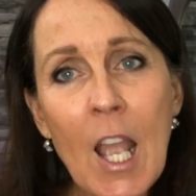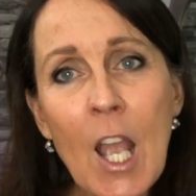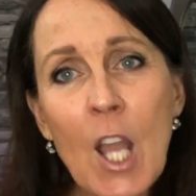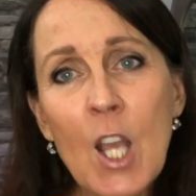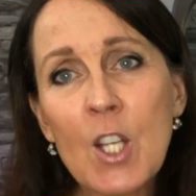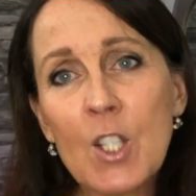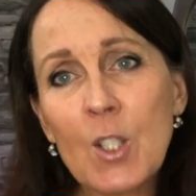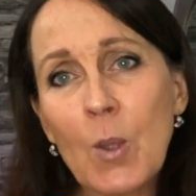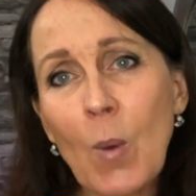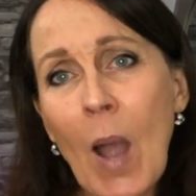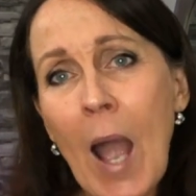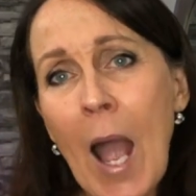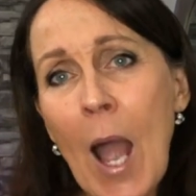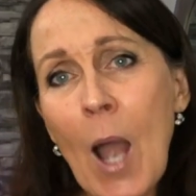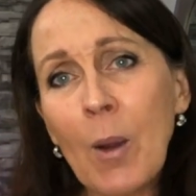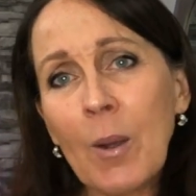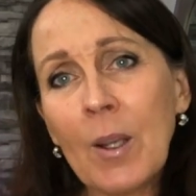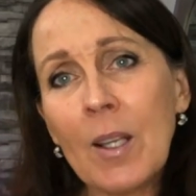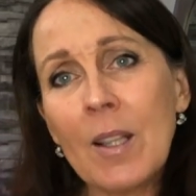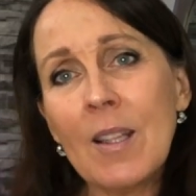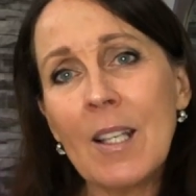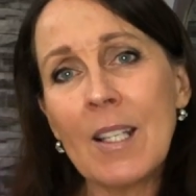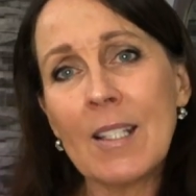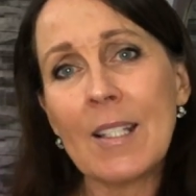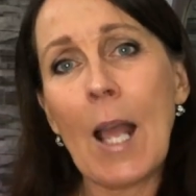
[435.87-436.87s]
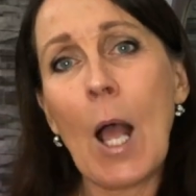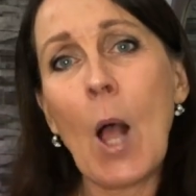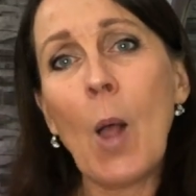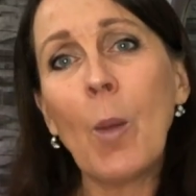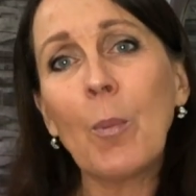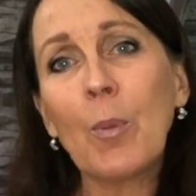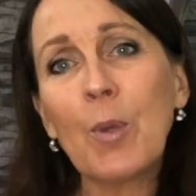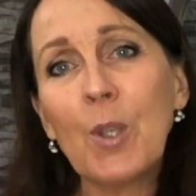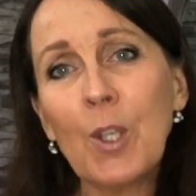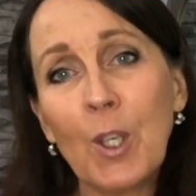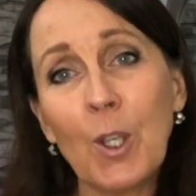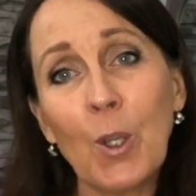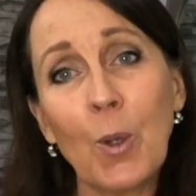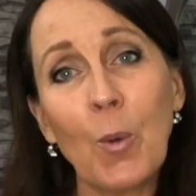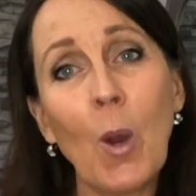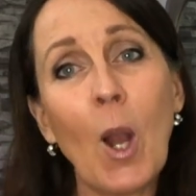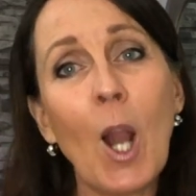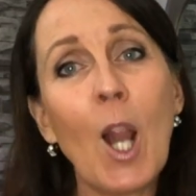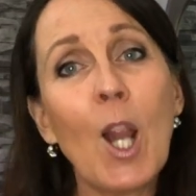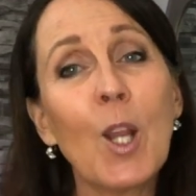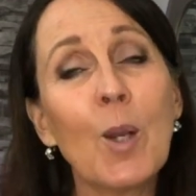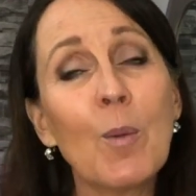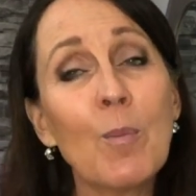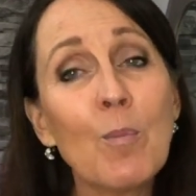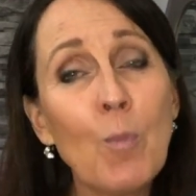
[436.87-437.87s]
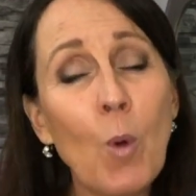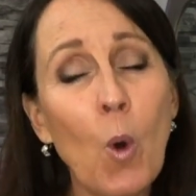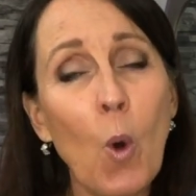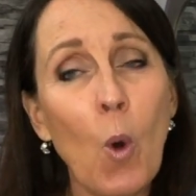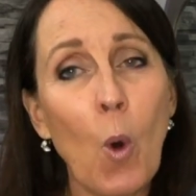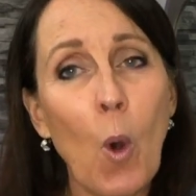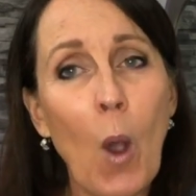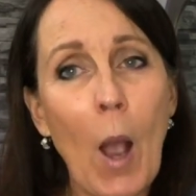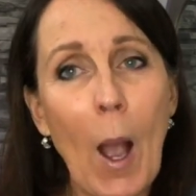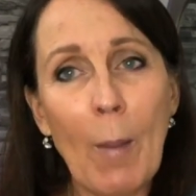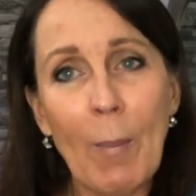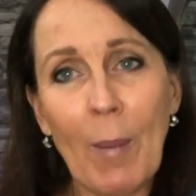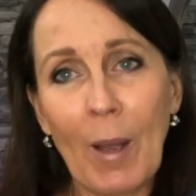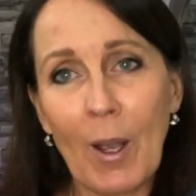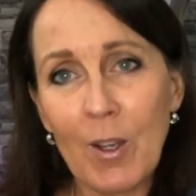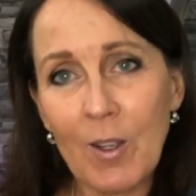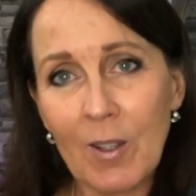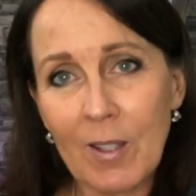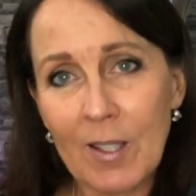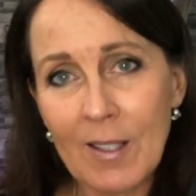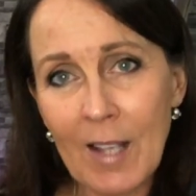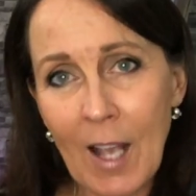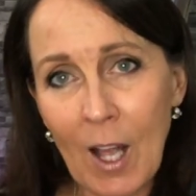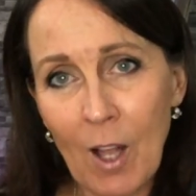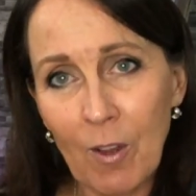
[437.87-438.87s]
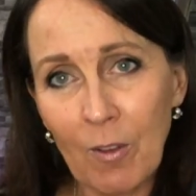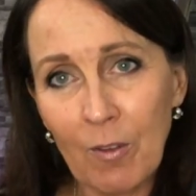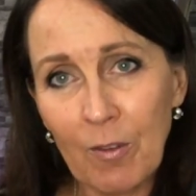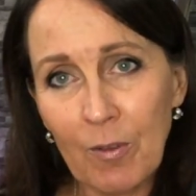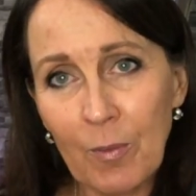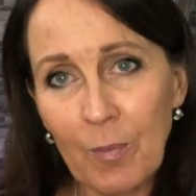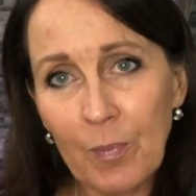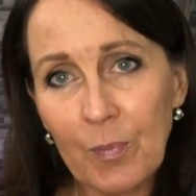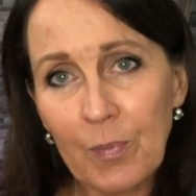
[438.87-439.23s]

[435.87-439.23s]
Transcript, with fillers: So how can this help you learn more about yourself?